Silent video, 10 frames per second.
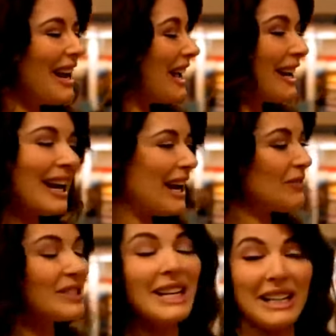And I have
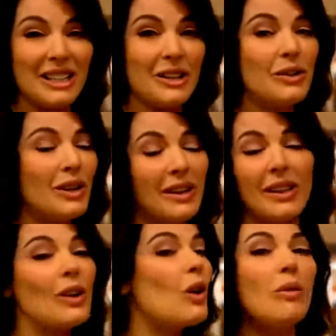to tell you,
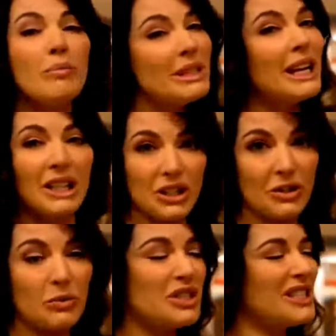the
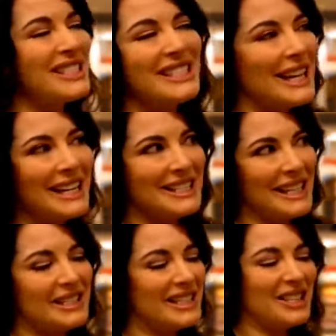combination was just a taste
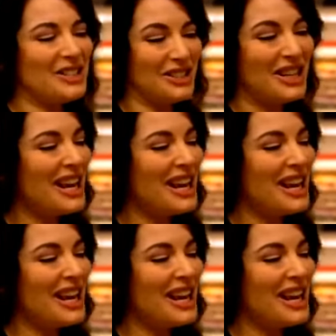sensation.